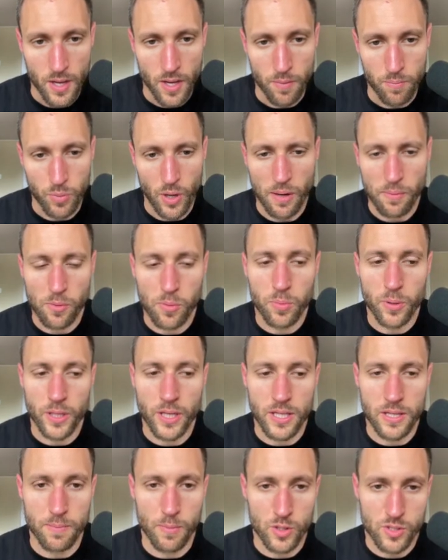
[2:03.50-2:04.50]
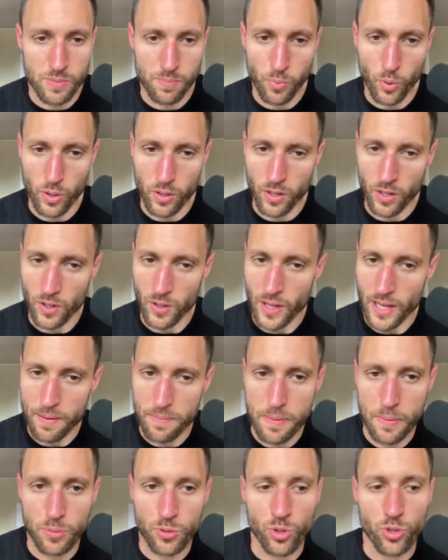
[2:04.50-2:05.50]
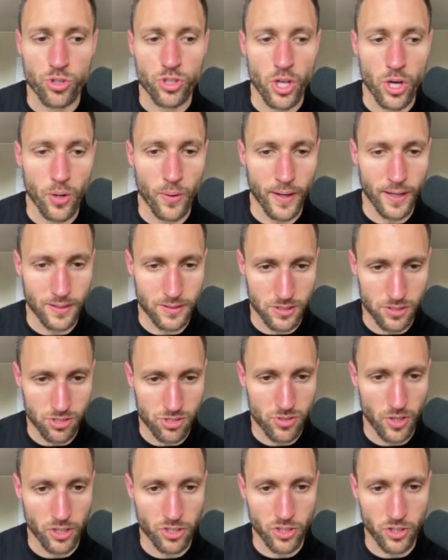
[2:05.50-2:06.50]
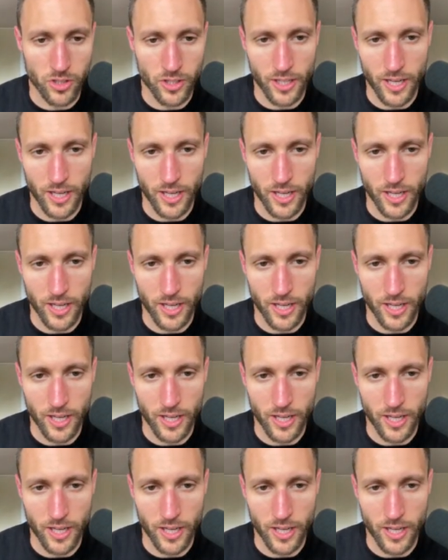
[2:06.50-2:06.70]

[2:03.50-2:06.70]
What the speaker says: probably the most important, and a lot of people don't know how to structure their